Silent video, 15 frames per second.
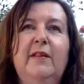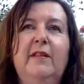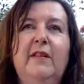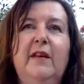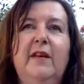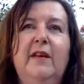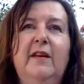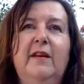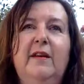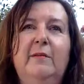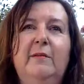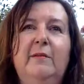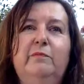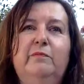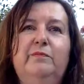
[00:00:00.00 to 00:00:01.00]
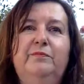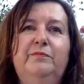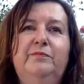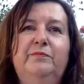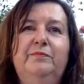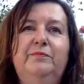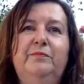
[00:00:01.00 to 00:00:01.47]
they're
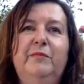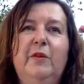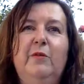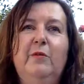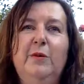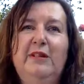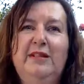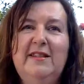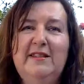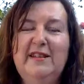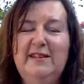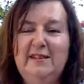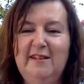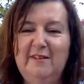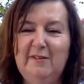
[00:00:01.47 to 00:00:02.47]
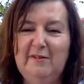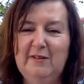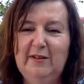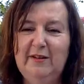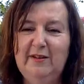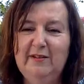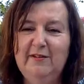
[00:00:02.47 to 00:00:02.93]
always steady, aren't
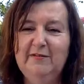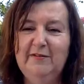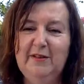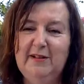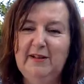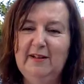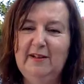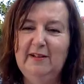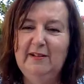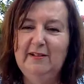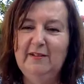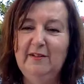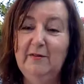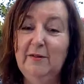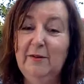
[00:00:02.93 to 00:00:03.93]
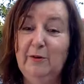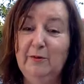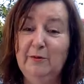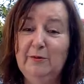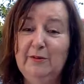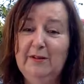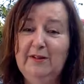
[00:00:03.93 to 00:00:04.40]
they, really, on the
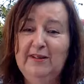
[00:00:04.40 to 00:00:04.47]
whole,